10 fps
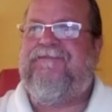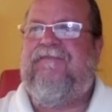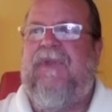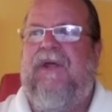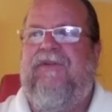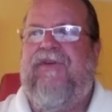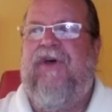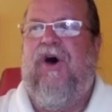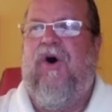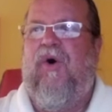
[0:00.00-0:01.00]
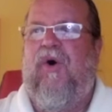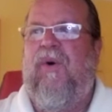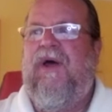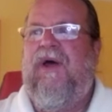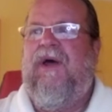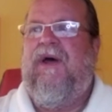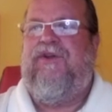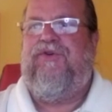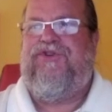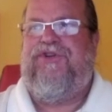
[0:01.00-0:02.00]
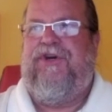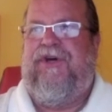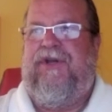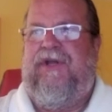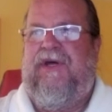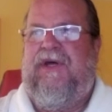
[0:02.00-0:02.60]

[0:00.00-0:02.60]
And so you should,